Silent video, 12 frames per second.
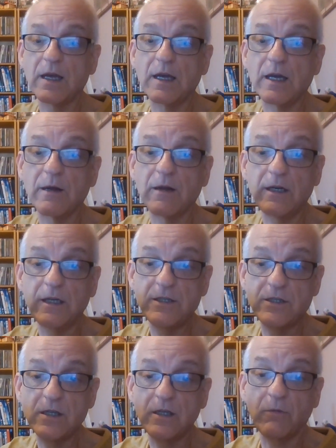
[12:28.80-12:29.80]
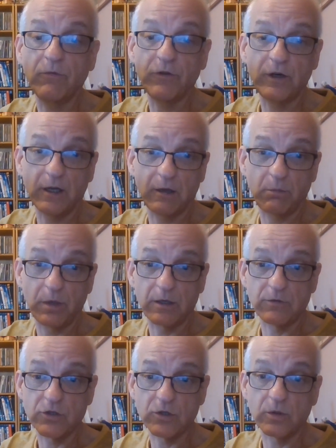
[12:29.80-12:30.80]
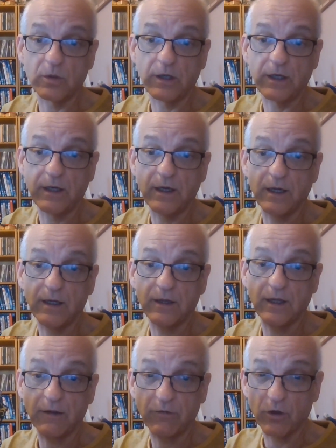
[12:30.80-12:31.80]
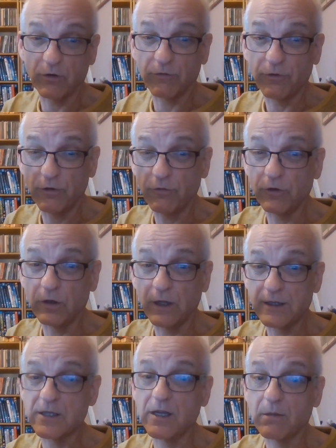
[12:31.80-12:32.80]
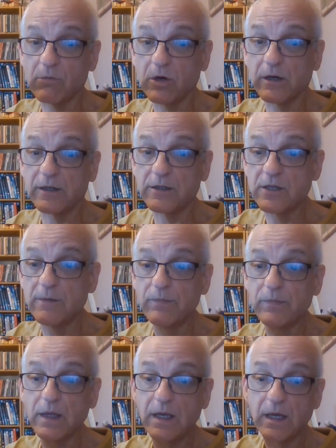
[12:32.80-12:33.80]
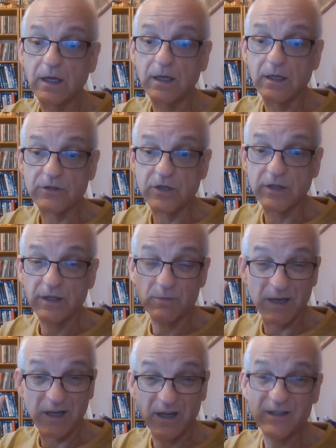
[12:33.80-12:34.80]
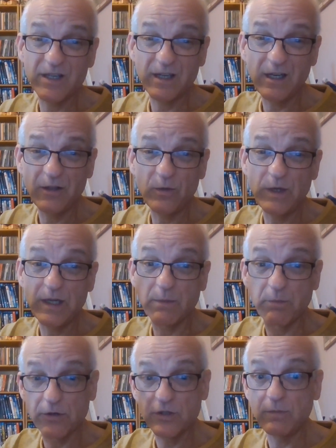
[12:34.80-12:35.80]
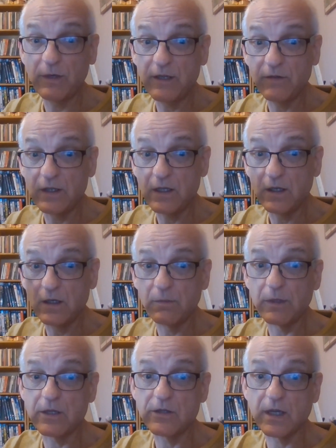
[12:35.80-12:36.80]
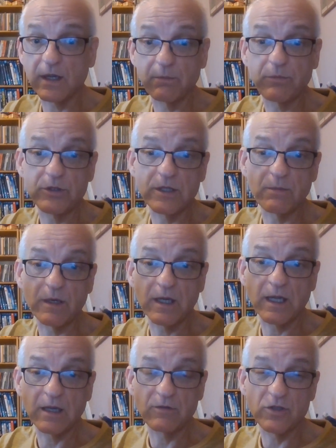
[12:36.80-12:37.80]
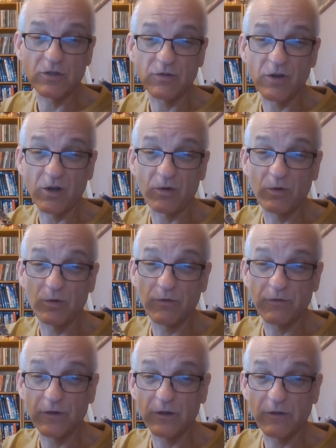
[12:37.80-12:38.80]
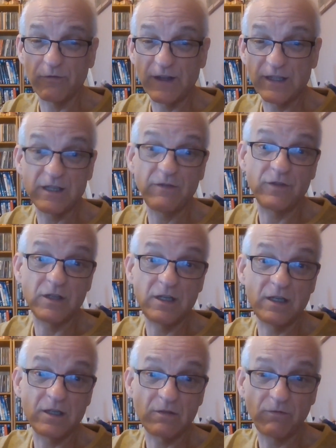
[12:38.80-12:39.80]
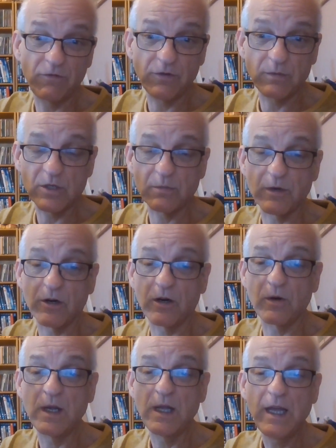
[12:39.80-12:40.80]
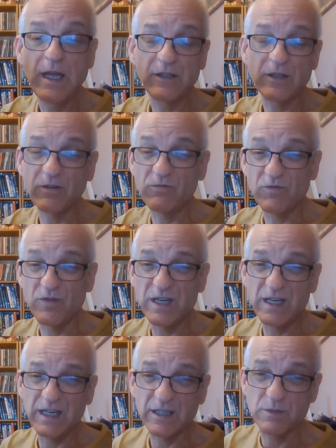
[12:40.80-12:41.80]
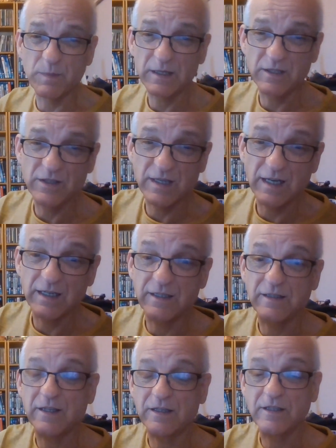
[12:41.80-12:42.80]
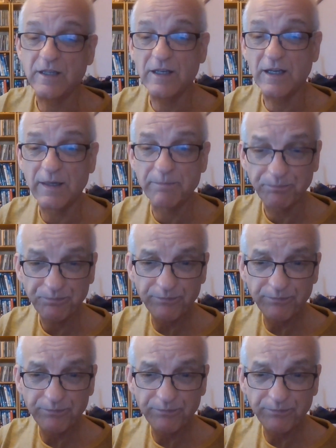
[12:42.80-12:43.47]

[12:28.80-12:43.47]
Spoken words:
Listed them for £9 all in, and they've gone for the full asking price. So that's my last sale of the week, possibly of the year, because I am putting my account on hold for the festive season from tomorrow. Don't really expect to sell anything today.